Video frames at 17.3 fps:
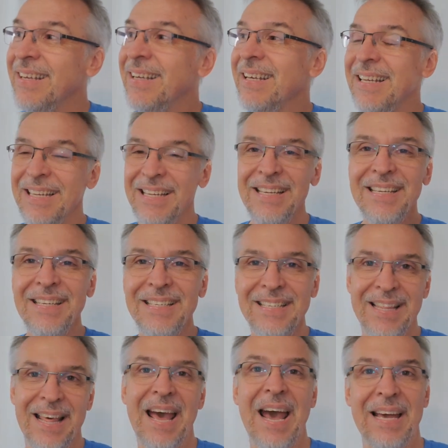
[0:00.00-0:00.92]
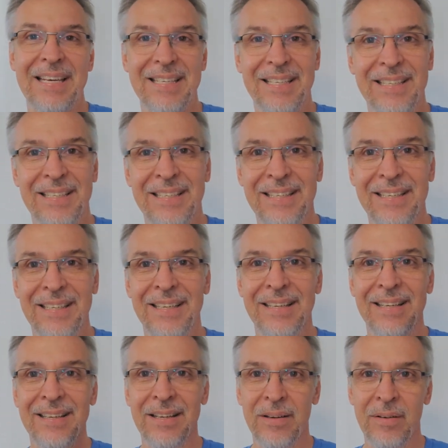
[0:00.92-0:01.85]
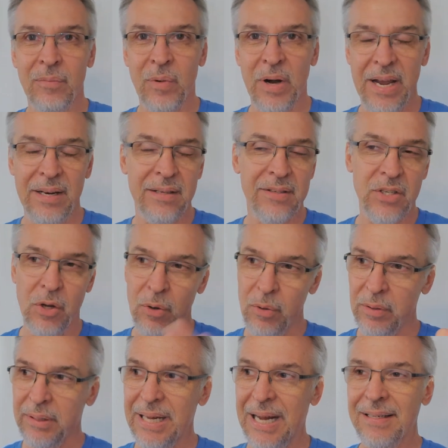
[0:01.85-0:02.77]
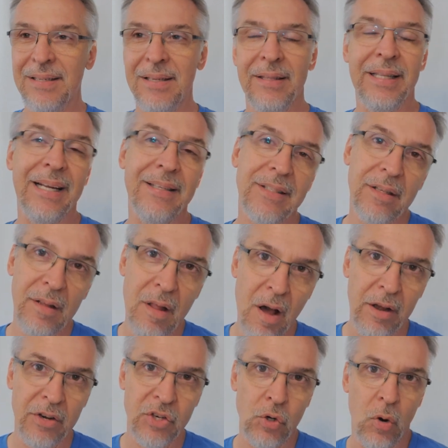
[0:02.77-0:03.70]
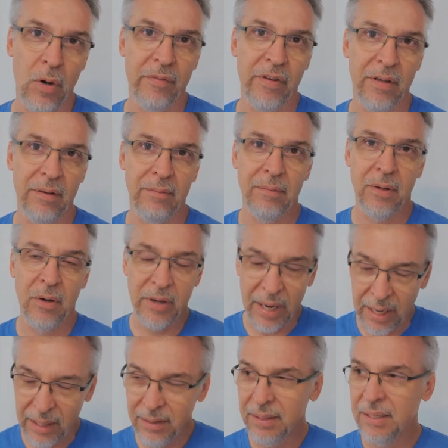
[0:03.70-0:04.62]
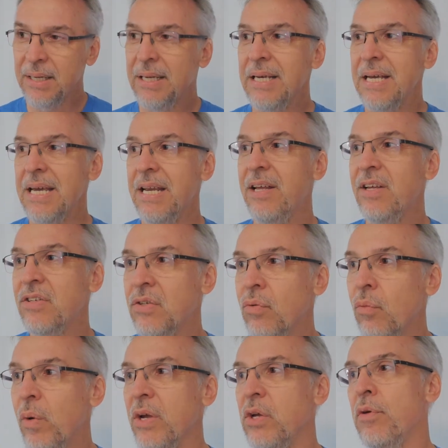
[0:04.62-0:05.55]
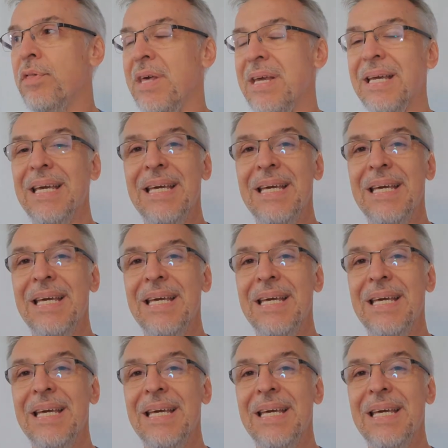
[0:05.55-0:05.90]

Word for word: It is that, right? So that's, that's the long and short of it, okay? It is what you think.